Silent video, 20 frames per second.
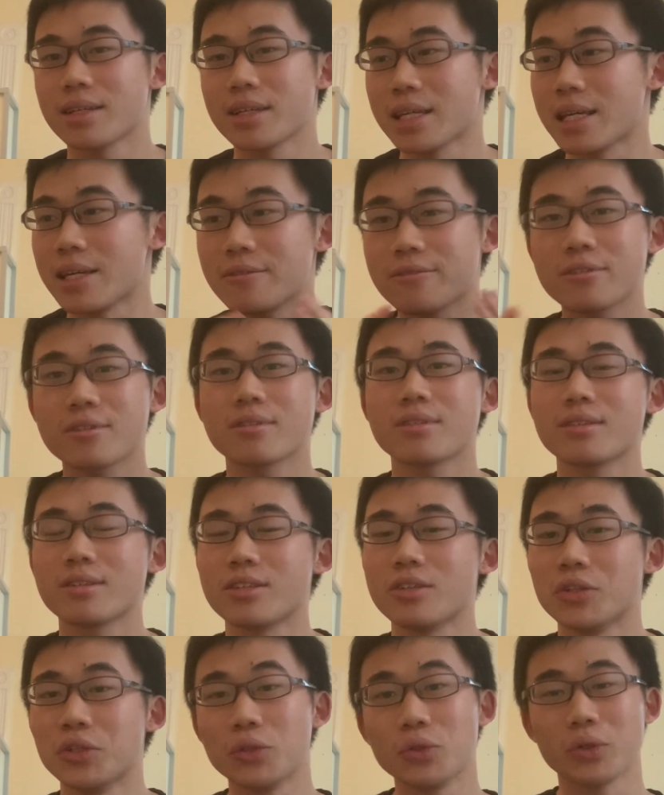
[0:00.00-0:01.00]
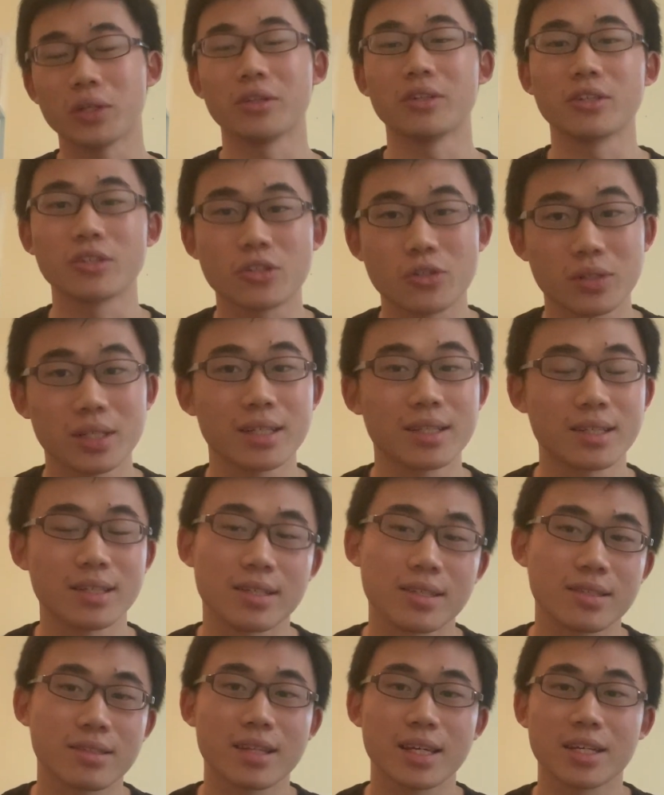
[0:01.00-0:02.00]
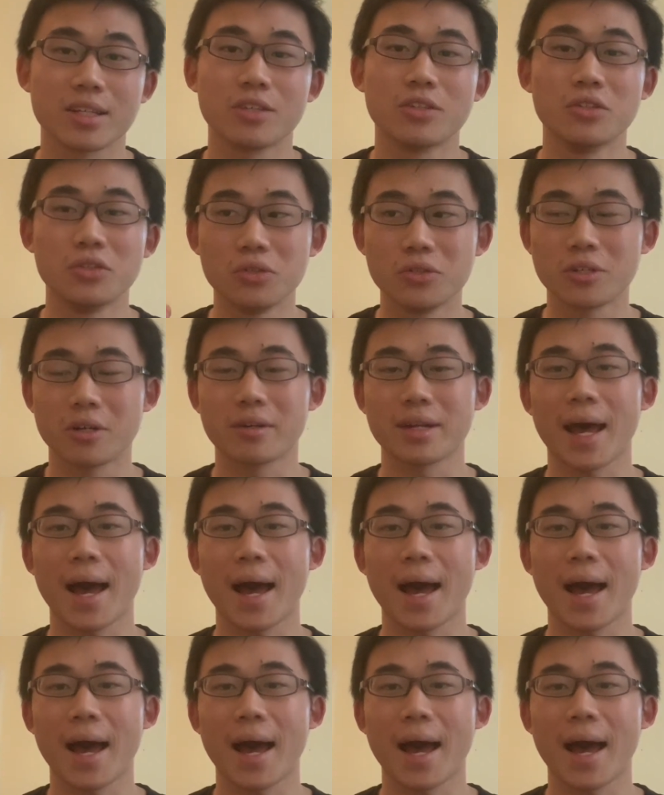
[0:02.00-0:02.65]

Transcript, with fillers: even new industries, they do not